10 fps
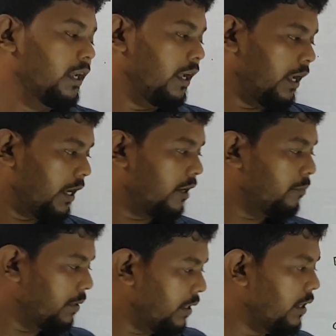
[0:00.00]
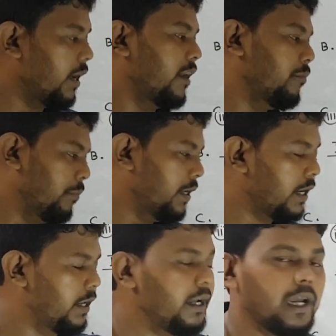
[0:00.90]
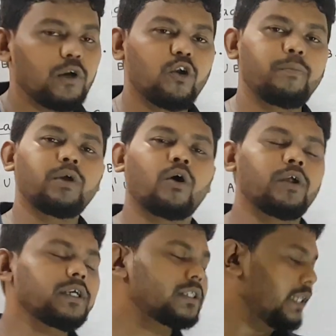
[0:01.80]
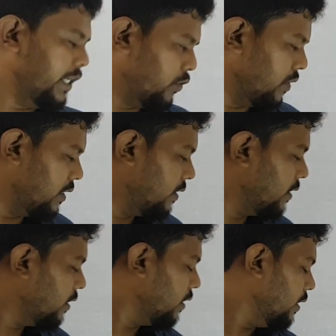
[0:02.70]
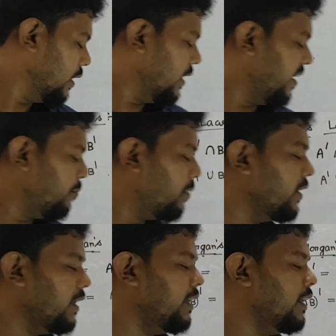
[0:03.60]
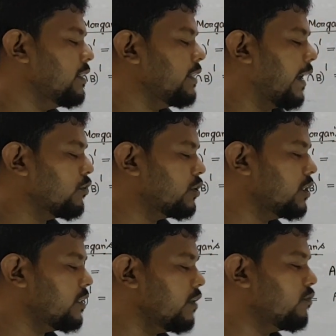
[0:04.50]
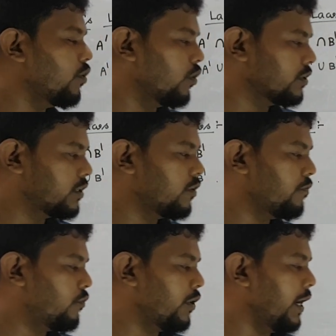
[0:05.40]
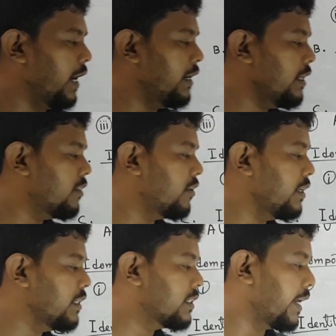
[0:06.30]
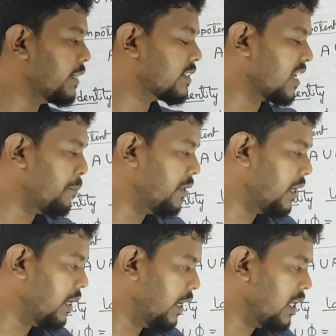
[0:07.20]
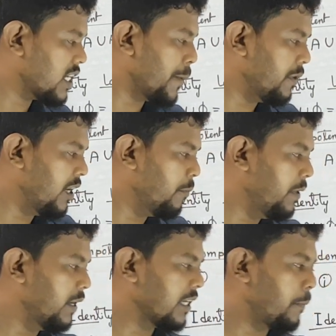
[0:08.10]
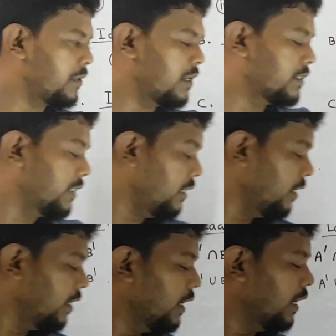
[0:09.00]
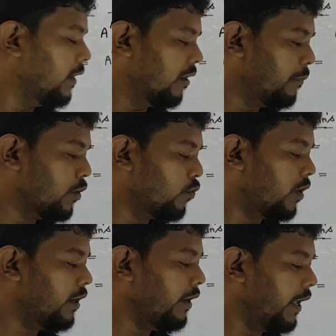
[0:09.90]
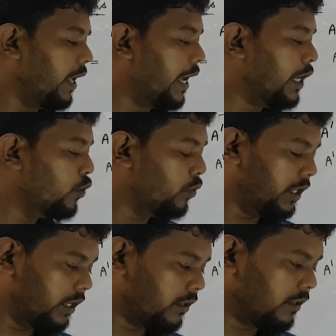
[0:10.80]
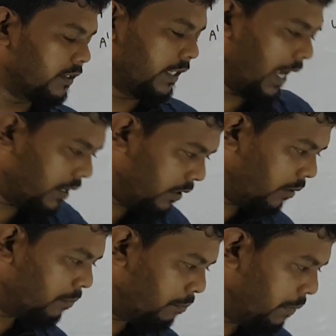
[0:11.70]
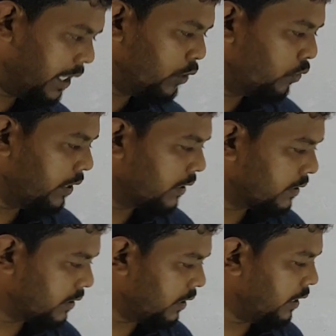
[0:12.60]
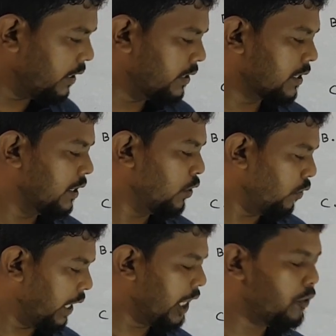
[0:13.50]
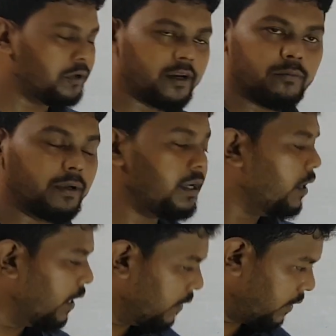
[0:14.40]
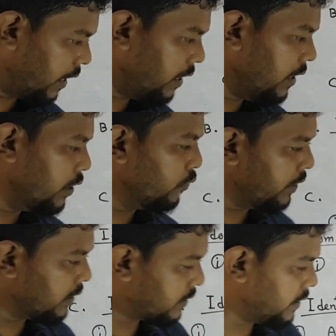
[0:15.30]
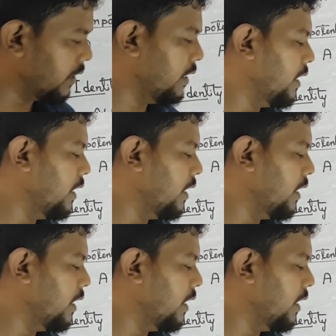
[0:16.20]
A and B and B and A, it will be always equal. Number E is associative laws. For any three sets capital A, capital B and capital C, number 1, A union then B union C is equal to A union B then union C.